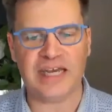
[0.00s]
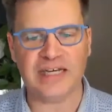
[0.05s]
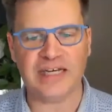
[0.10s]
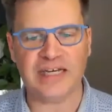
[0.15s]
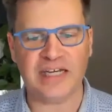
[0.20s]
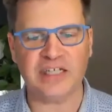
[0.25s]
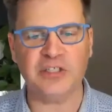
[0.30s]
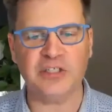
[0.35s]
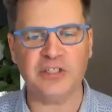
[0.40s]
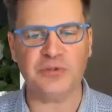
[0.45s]

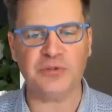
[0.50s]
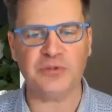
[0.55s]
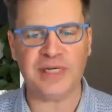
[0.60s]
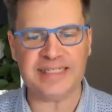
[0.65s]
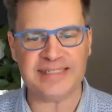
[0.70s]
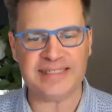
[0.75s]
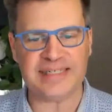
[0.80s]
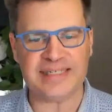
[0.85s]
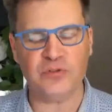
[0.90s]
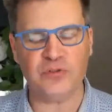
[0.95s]
and
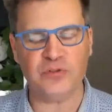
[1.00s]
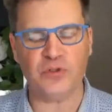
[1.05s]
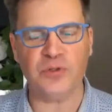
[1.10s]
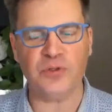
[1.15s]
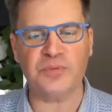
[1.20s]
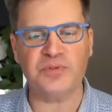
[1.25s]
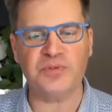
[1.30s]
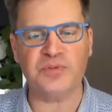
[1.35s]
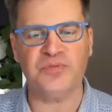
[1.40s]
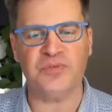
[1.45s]
great in
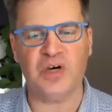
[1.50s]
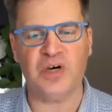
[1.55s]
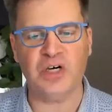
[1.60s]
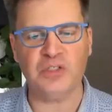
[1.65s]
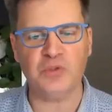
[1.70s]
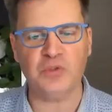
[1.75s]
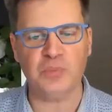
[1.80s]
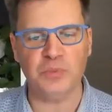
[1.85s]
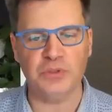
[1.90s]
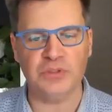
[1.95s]
terms of
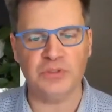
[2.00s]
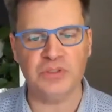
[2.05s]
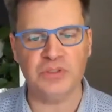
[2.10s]
output